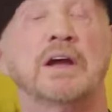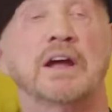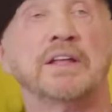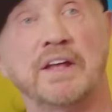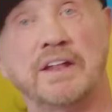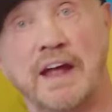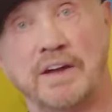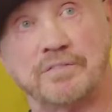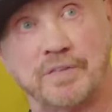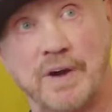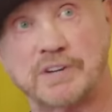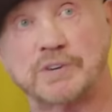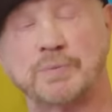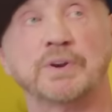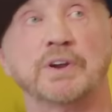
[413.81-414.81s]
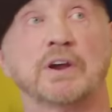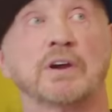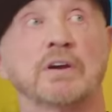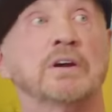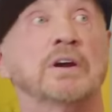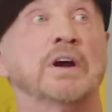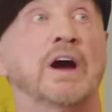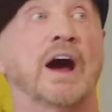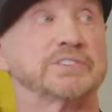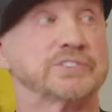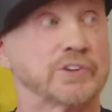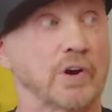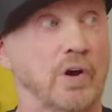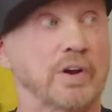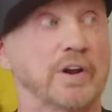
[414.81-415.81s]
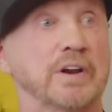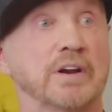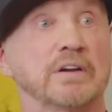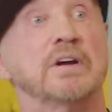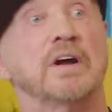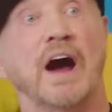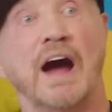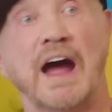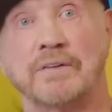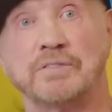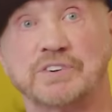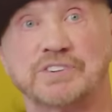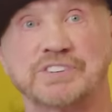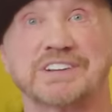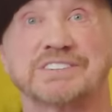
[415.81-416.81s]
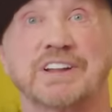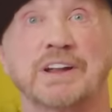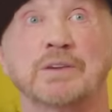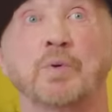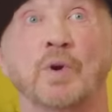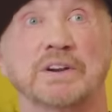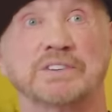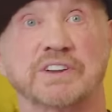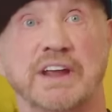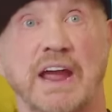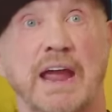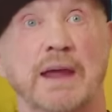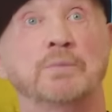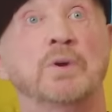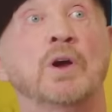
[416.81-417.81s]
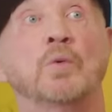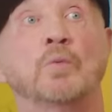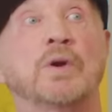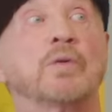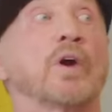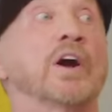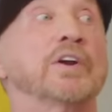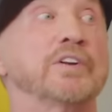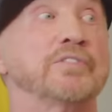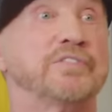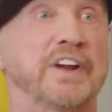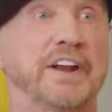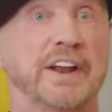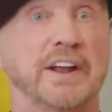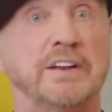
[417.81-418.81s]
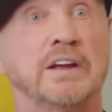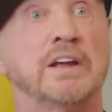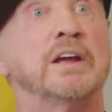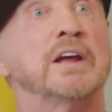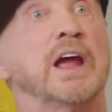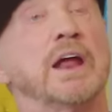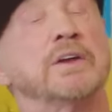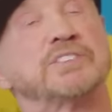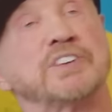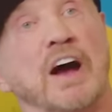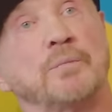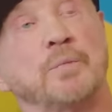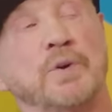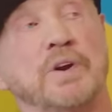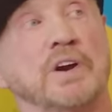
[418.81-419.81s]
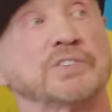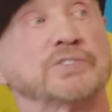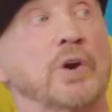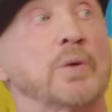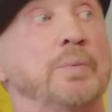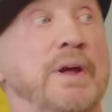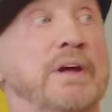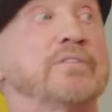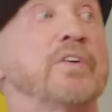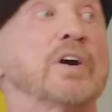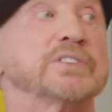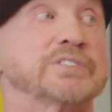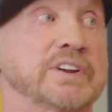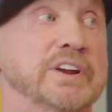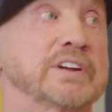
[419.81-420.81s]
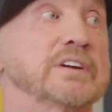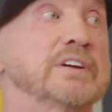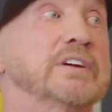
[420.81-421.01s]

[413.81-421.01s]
And then that freshman year, I started, I averaged 16 points a game. We were undefeated. And sophomore year, I started playing varsity.